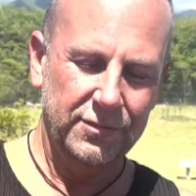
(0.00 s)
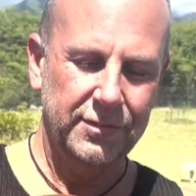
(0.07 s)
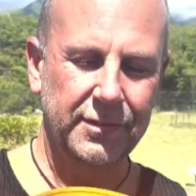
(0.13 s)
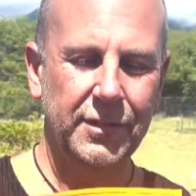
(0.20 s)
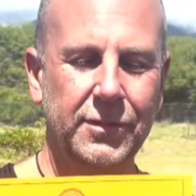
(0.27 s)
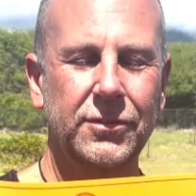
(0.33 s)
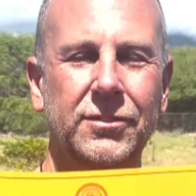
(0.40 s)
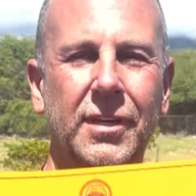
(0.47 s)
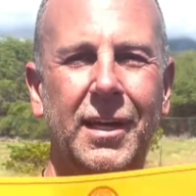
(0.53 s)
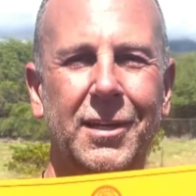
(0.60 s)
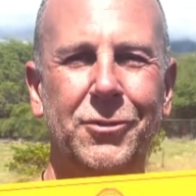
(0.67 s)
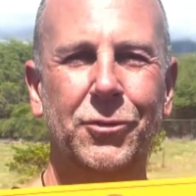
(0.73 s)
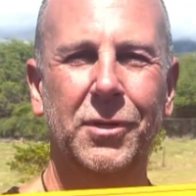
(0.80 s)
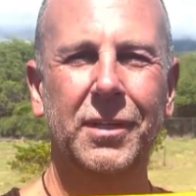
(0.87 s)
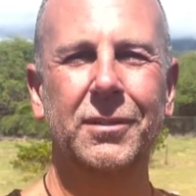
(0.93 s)
to the other side
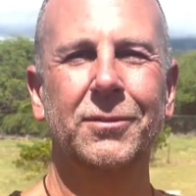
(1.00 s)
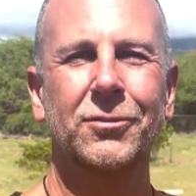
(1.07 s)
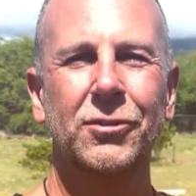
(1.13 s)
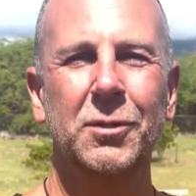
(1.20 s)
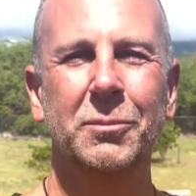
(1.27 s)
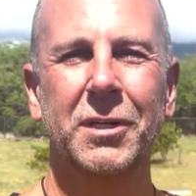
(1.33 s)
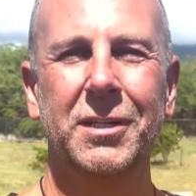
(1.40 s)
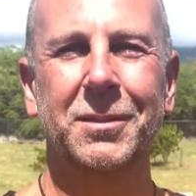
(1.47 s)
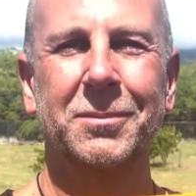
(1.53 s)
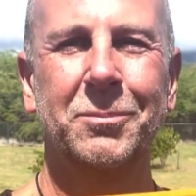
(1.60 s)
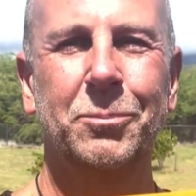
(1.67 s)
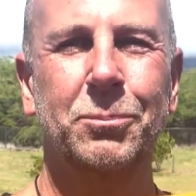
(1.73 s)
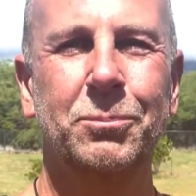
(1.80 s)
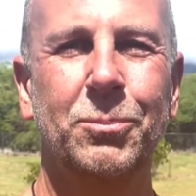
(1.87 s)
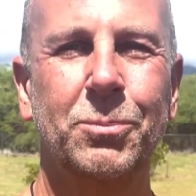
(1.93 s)
so I can see my
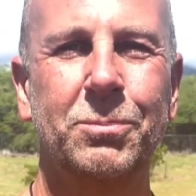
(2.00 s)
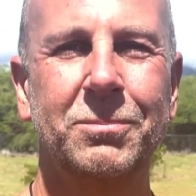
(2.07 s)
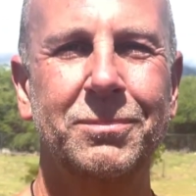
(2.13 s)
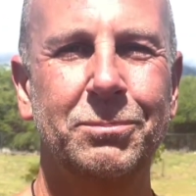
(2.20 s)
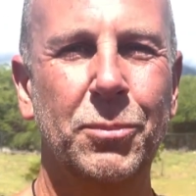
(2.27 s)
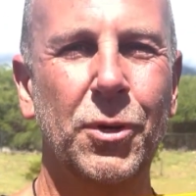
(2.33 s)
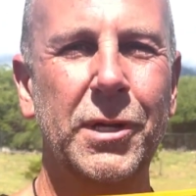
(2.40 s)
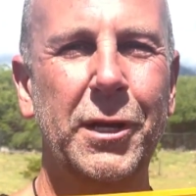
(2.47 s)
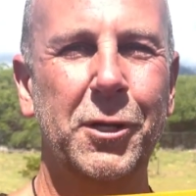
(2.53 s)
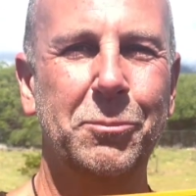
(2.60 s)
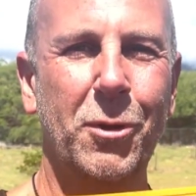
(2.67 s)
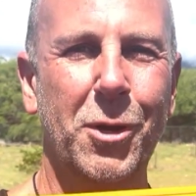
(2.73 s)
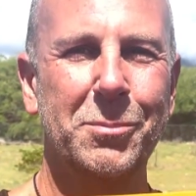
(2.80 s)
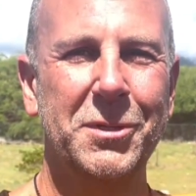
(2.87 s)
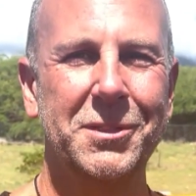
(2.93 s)
burnout
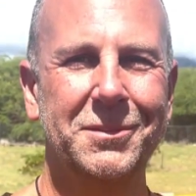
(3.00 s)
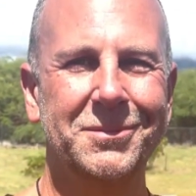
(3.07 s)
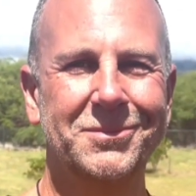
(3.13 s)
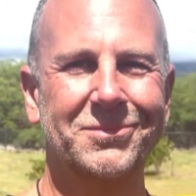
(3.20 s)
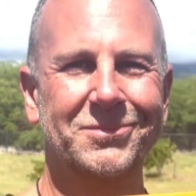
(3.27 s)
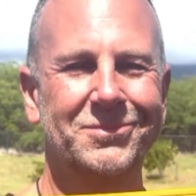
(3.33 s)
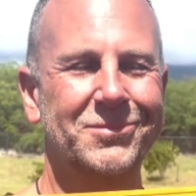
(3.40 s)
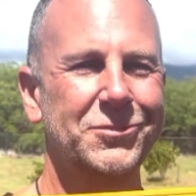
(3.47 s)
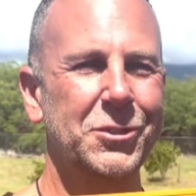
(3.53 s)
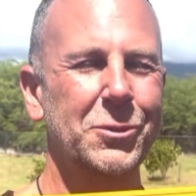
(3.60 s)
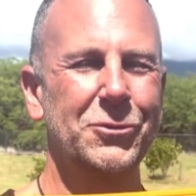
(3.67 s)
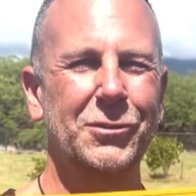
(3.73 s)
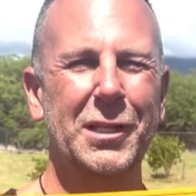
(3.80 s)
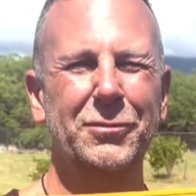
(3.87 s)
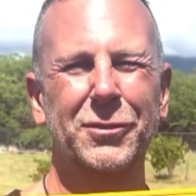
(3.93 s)
apartment and see
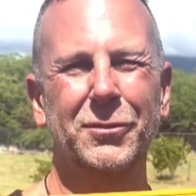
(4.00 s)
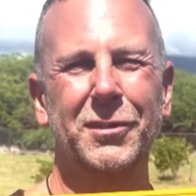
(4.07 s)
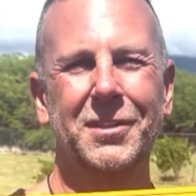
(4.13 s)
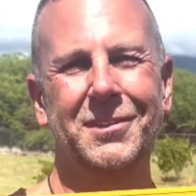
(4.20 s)
what's left of it.